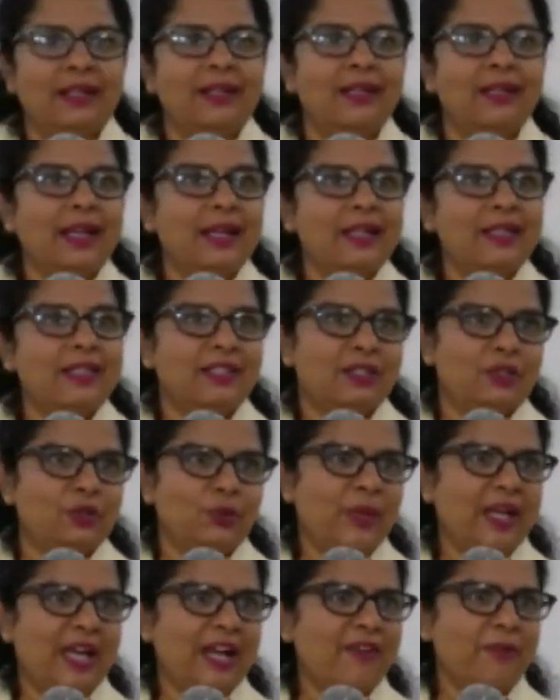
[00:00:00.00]
Yes. Do
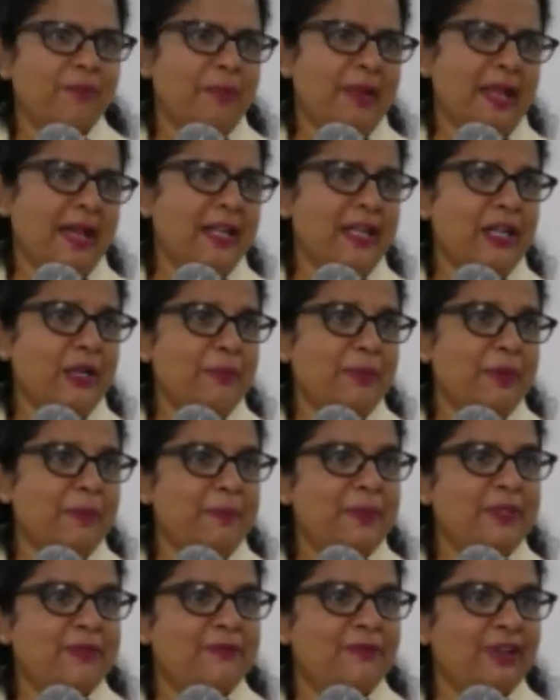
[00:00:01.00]
we have a plan and a
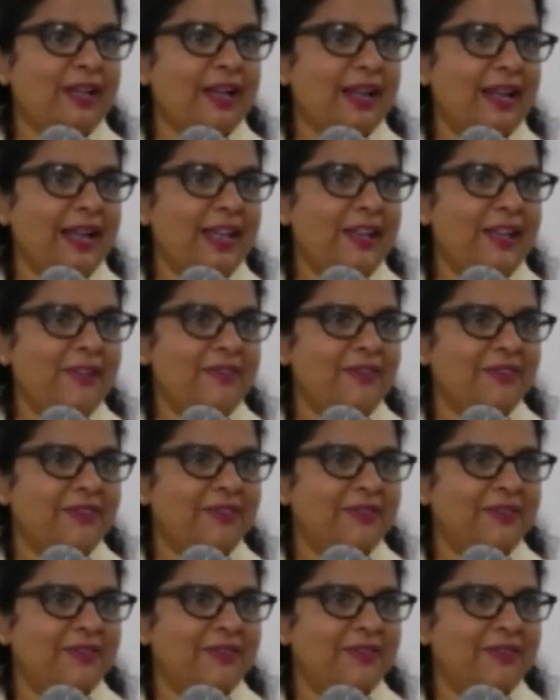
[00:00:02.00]
purpose for our life?